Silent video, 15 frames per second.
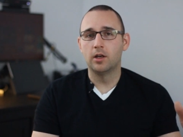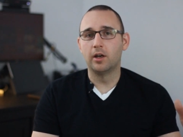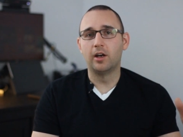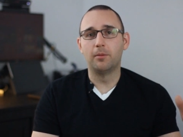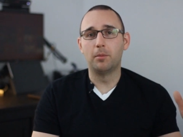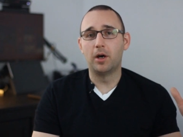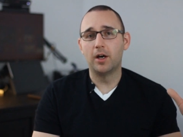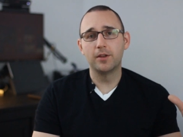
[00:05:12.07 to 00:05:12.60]

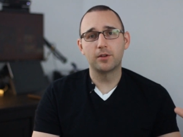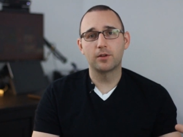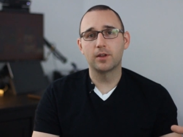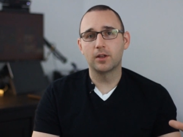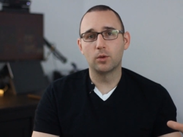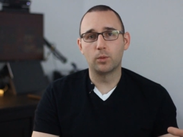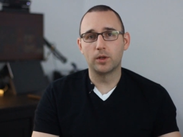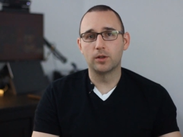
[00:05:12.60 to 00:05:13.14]
um, other
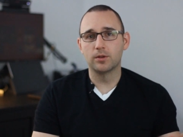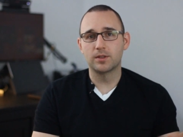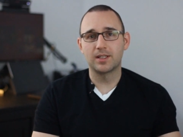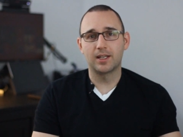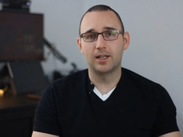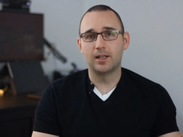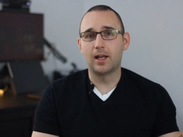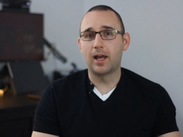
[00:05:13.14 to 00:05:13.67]
than the Windows
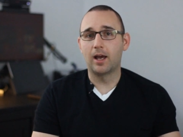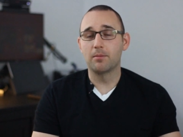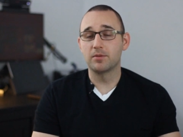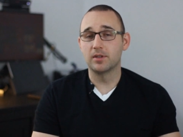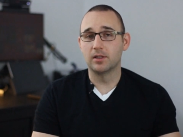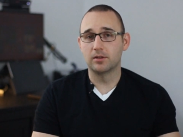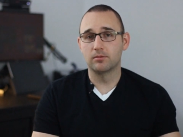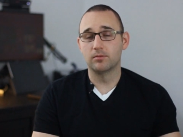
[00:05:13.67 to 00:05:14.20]
10
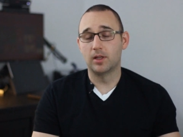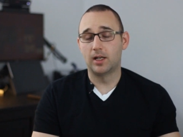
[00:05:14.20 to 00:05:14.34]
apps that,